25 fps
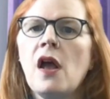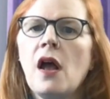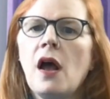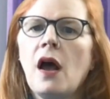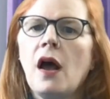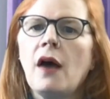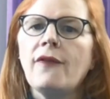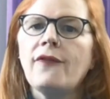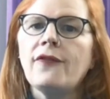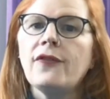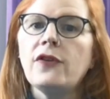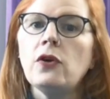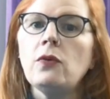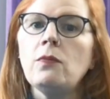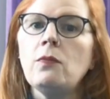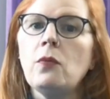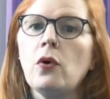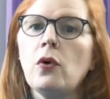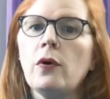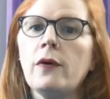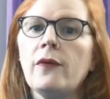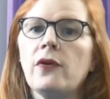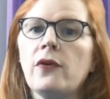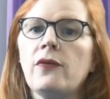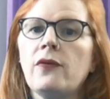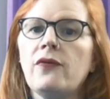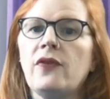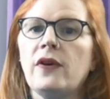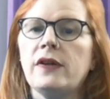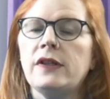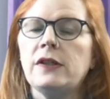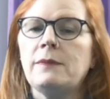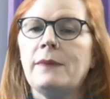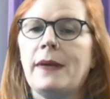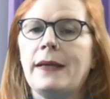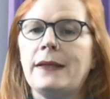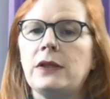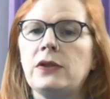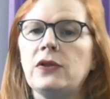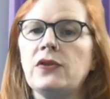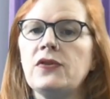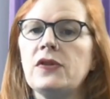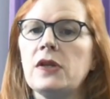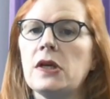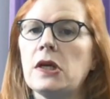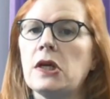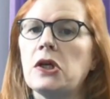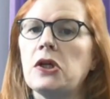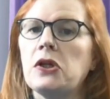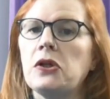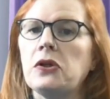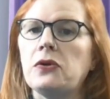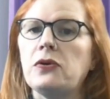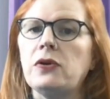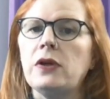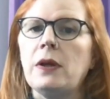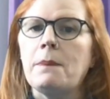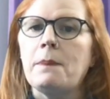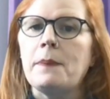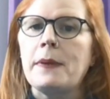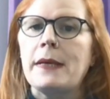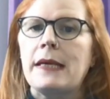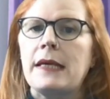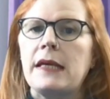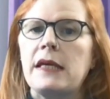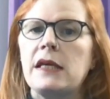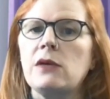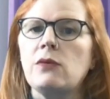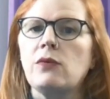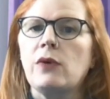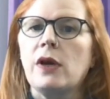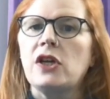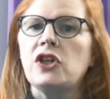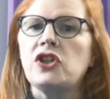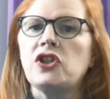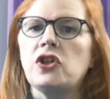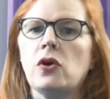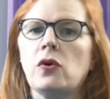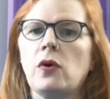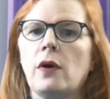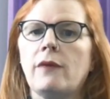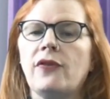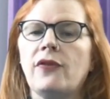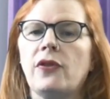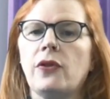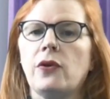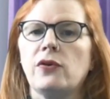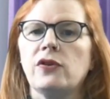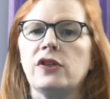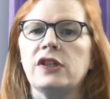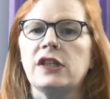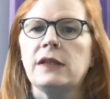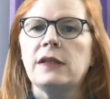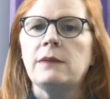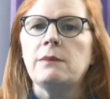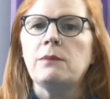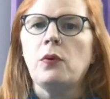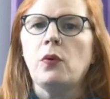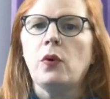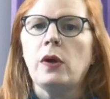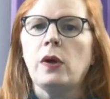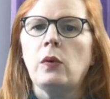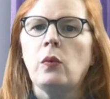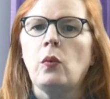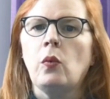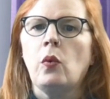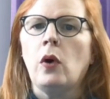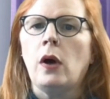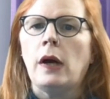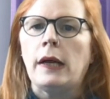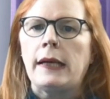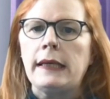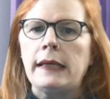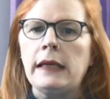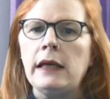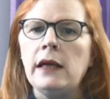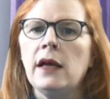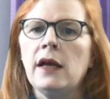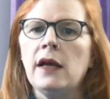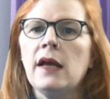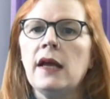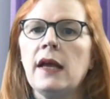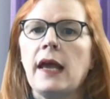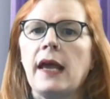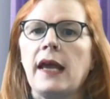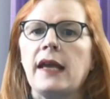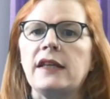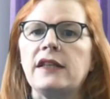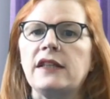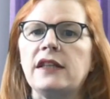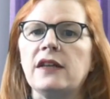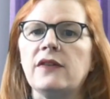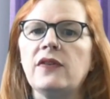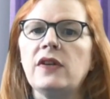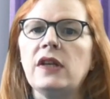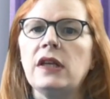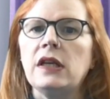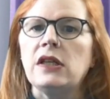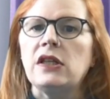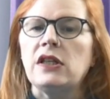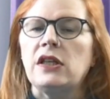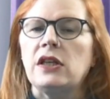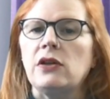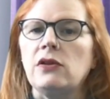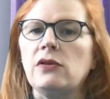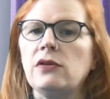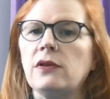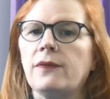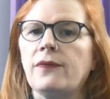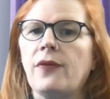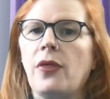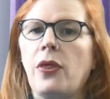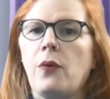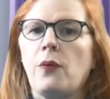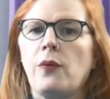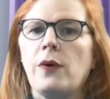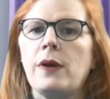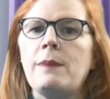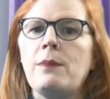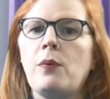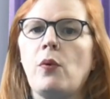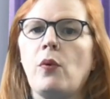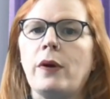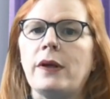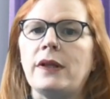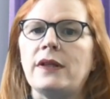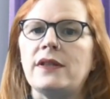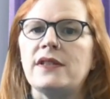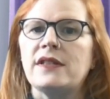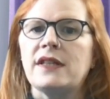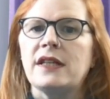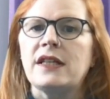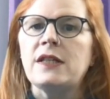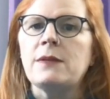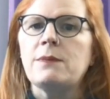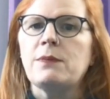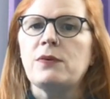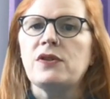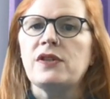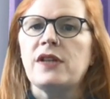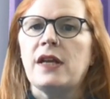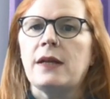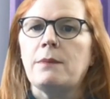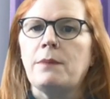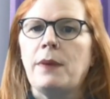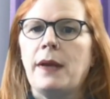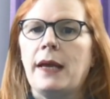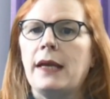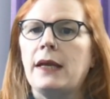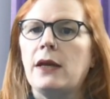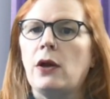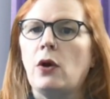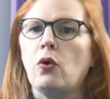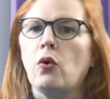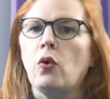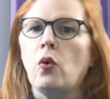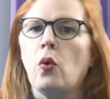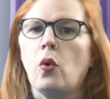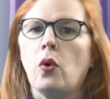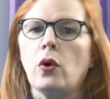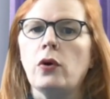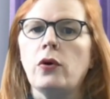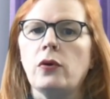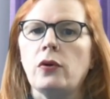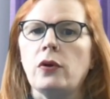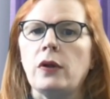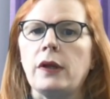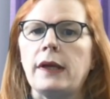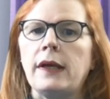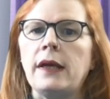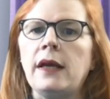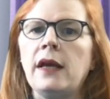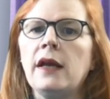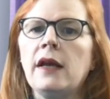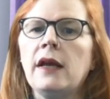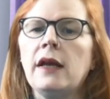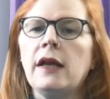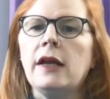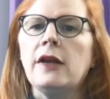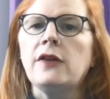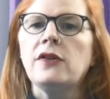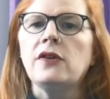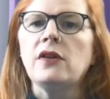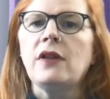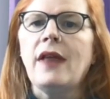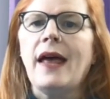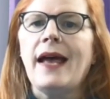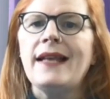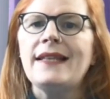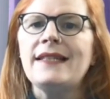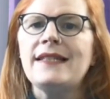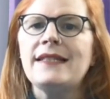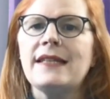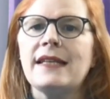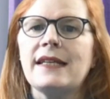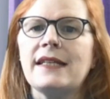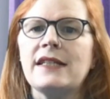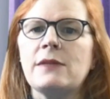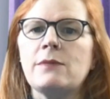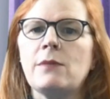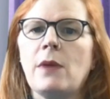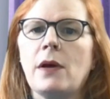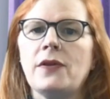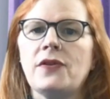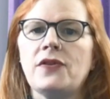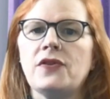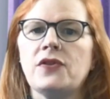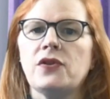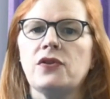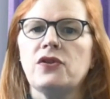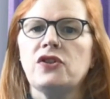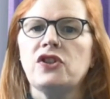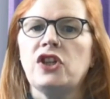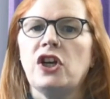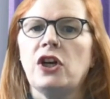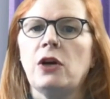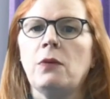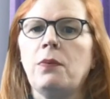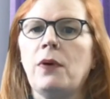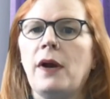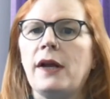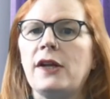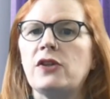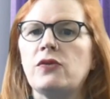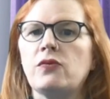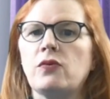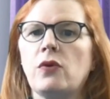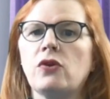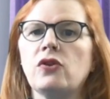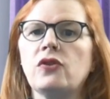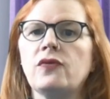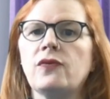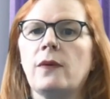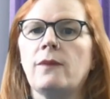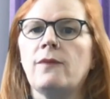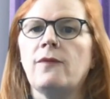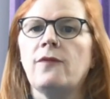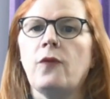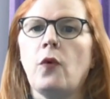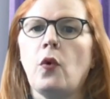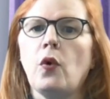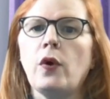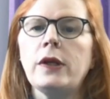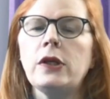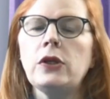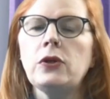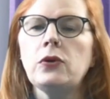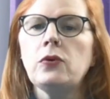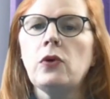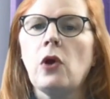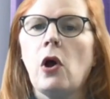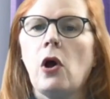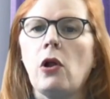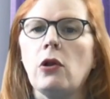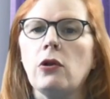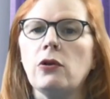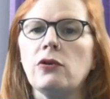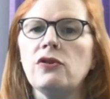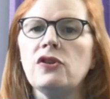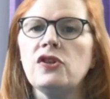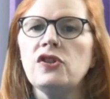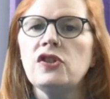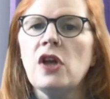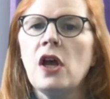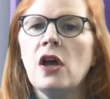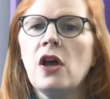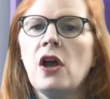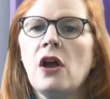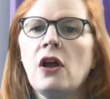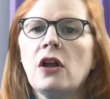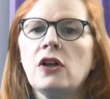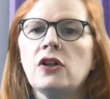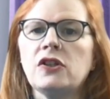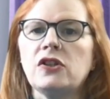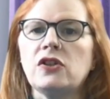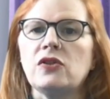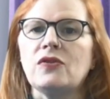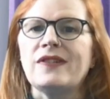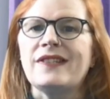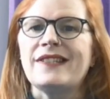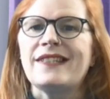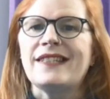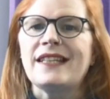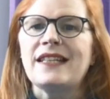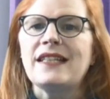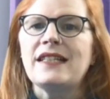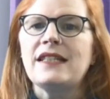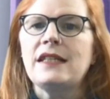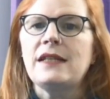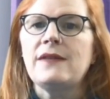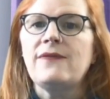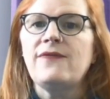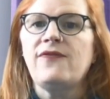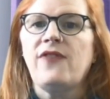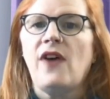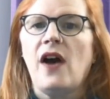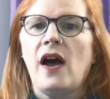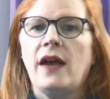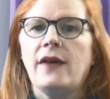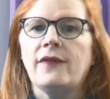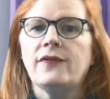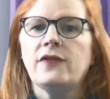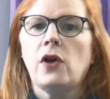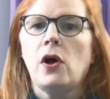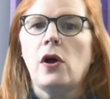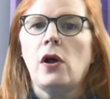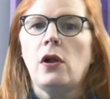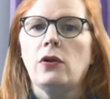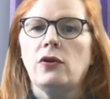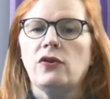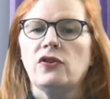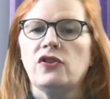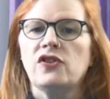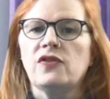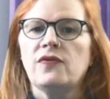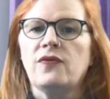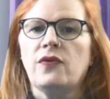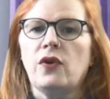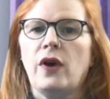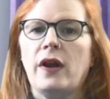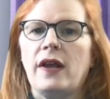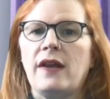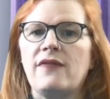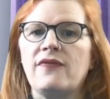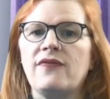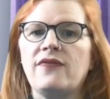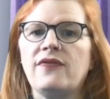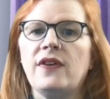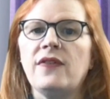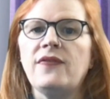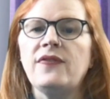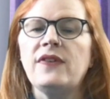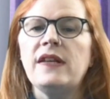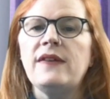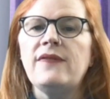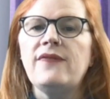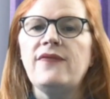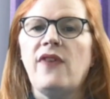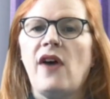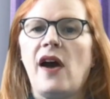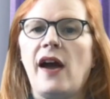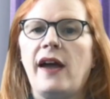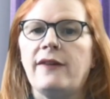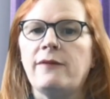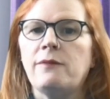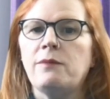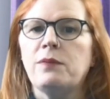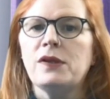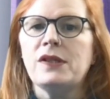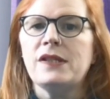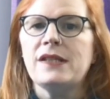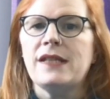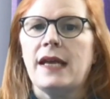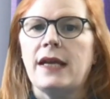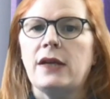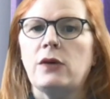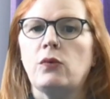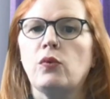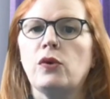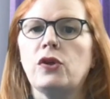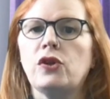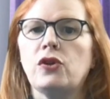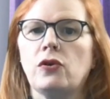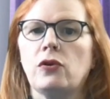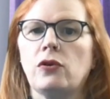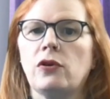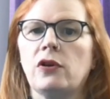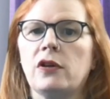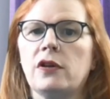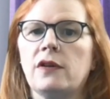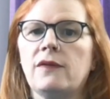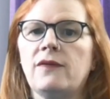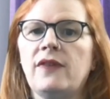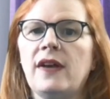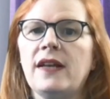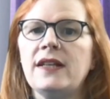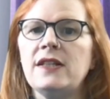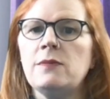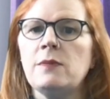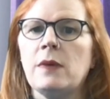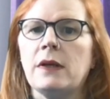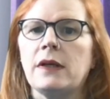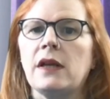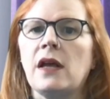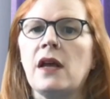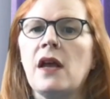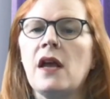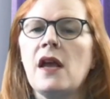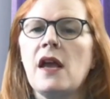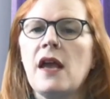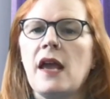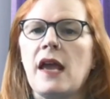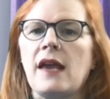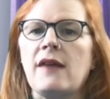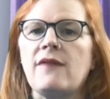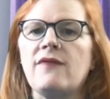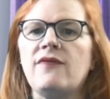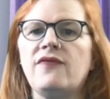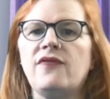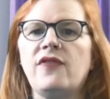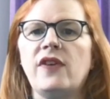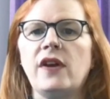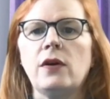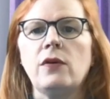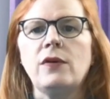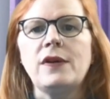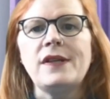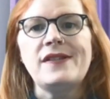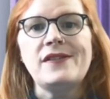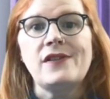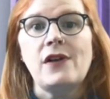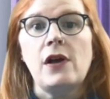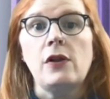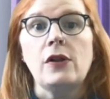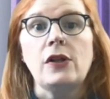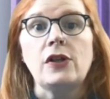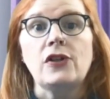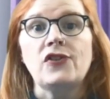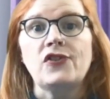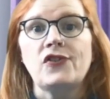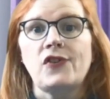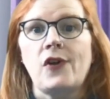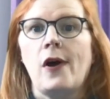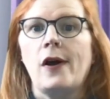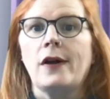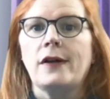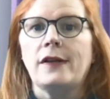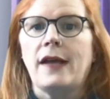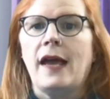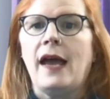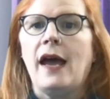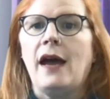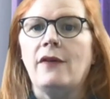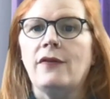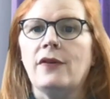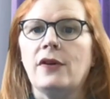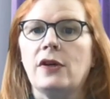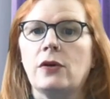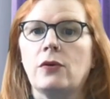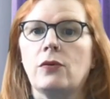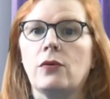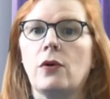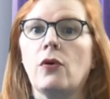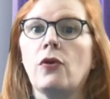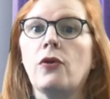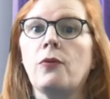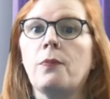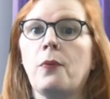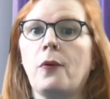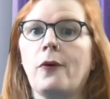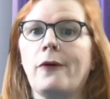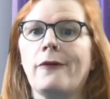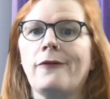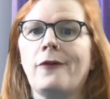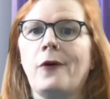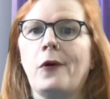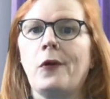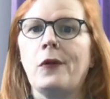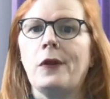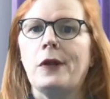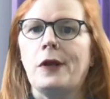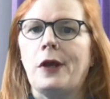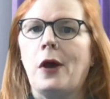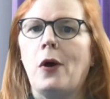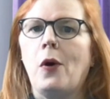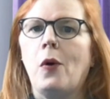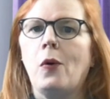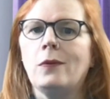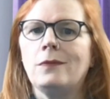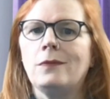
A few more of their fundamentals include a PE ratio of 13.1, a dividend yield of 3.6% paid out quarterly. In the last six months, their share price rose from $42 to $65 for a 55% return on investment, a very solid stock to have in a growth portfolio.